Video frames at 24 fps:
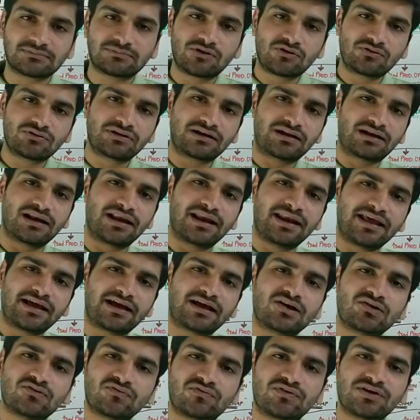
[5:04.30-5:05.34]
about the
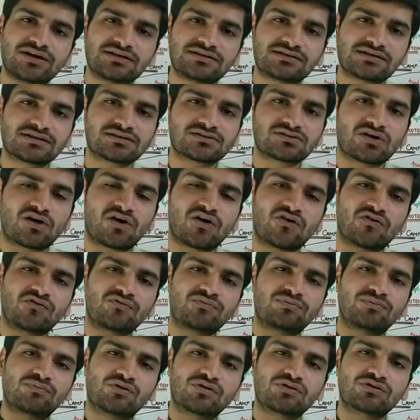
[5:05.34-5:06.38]
clinical features
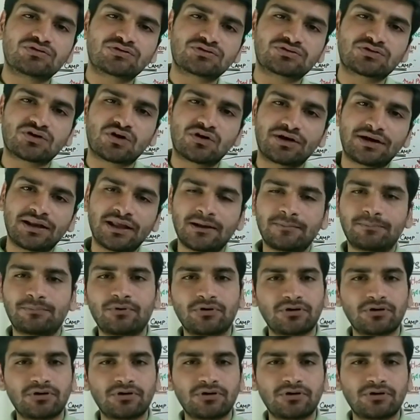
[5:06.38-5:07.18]
of monostotic,